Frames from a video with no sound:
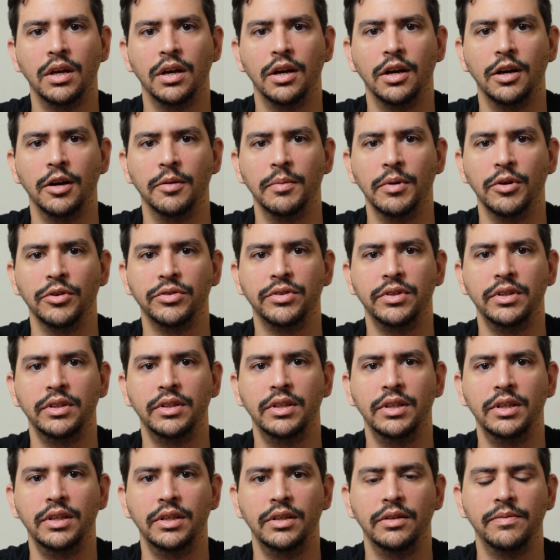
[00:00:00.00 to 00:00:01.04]

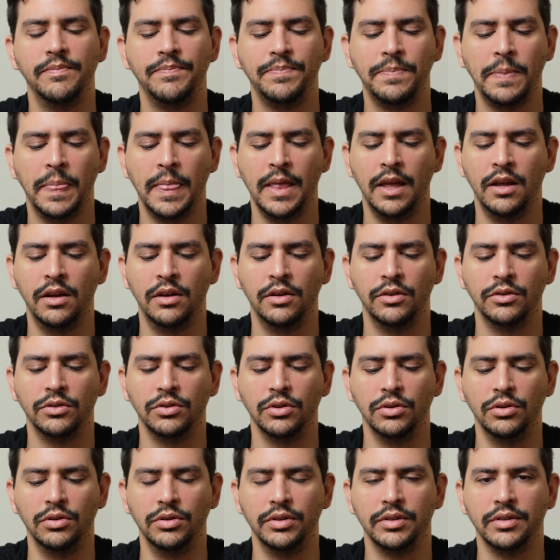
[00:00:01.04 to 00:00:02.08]
LCD.
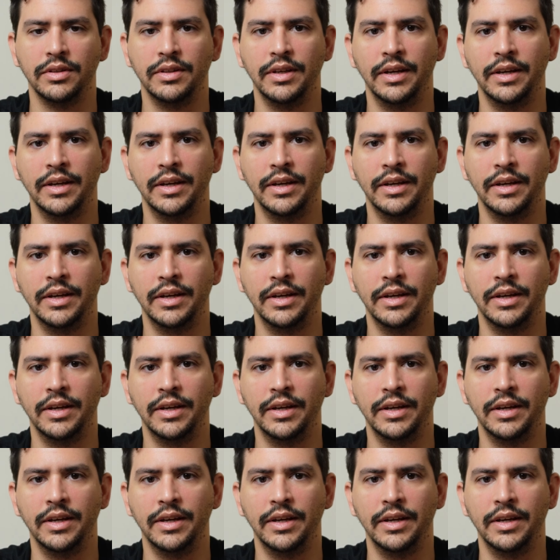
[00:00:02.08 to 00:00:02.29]
So it's